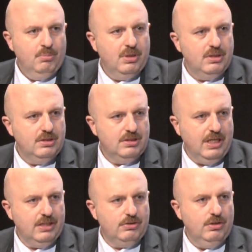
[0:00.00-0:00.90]
but
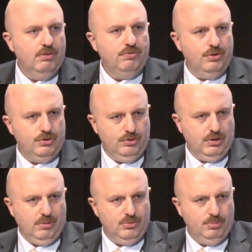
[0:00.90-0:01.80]
instead first to
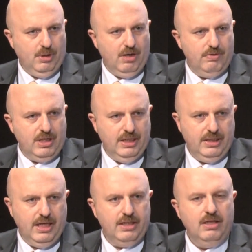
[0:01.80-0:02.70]
come to power
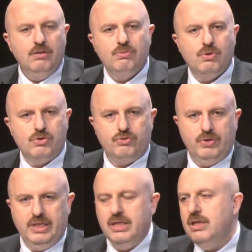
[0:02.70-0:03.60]
and then
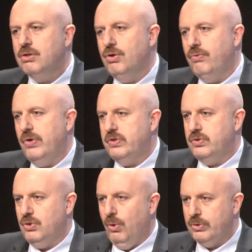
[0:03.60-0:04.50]
forcefully convert
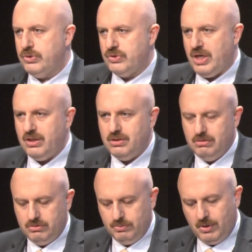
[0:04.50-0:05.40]
the whole society
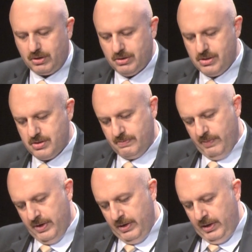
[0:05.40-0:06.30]
into Marxism.
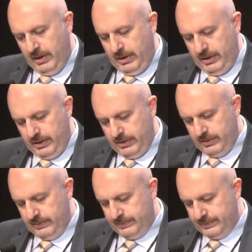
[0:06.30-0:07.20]

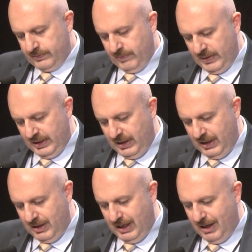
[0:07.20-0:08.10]

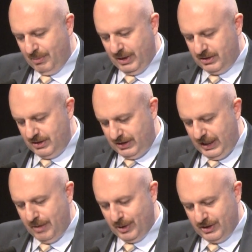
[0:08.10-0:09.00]
I'm not
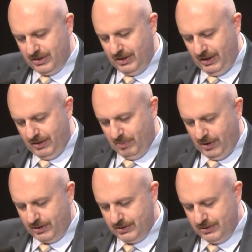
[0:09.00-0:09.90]
claiming that they are
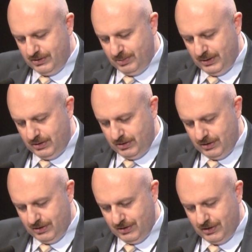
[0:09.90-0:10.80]
Marxists, but
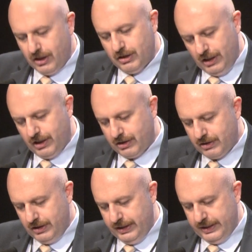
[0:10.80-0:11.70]
they are
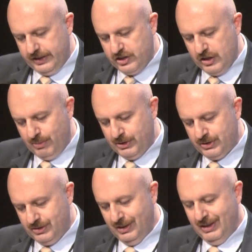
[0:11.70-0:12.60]
clearly
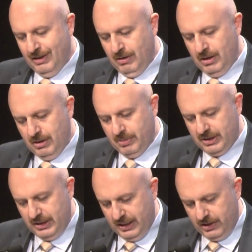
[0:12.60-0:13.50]
Islamists,
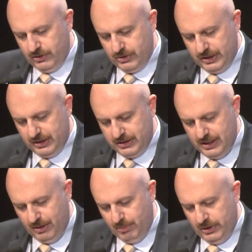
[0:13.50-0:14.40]
but they are using the
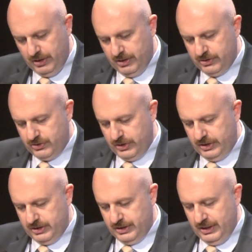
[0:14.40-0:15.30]
same
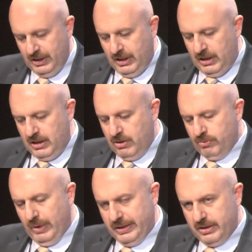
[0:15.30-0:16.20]
strategy.
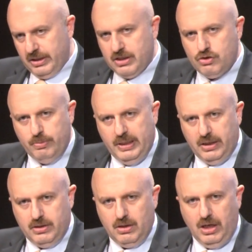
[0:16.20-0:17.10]
One thing has to be
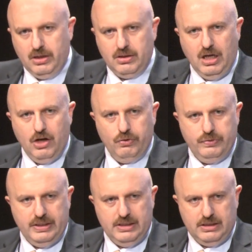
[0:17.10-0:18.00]
underlined. None
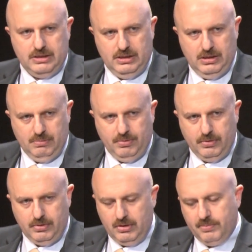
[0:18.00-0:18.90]
of these
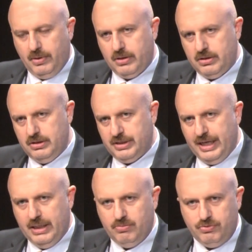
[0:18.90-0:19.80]
political parties
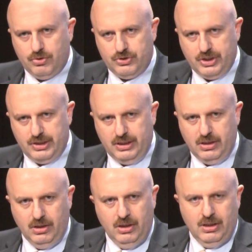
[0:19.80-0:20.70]
aim for
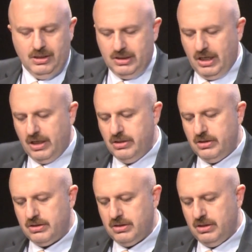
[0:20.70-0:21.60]
Sharia.
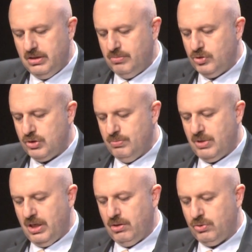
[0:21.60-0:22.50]
Neither Muslim
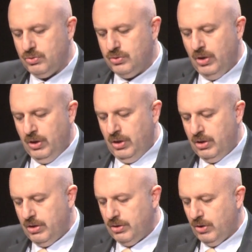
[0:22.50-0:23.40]
Brotherhood
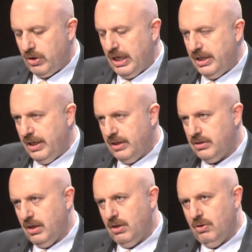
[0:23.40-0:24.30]
nor
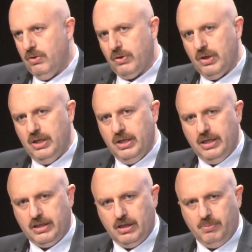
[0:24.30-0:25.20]
An-Nahda or
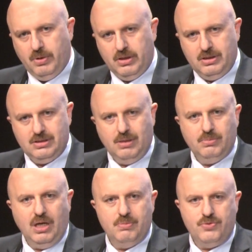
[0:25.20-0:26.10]
AK Party.
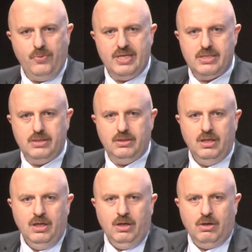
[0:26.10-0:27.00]
Sometimes
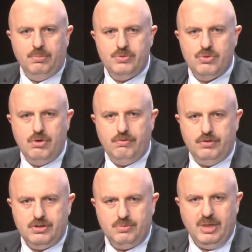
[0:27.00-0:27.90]
Western
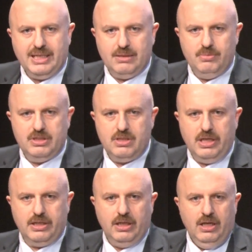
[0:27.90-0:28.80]
observers make the
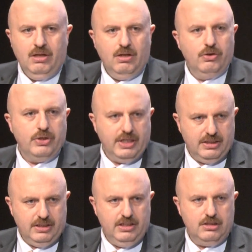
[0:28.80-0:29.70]
mistake looking
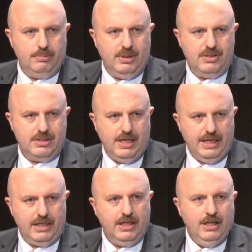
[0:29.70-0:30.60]
at Egypt and
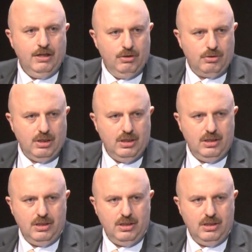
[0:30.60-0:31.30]
saying, look,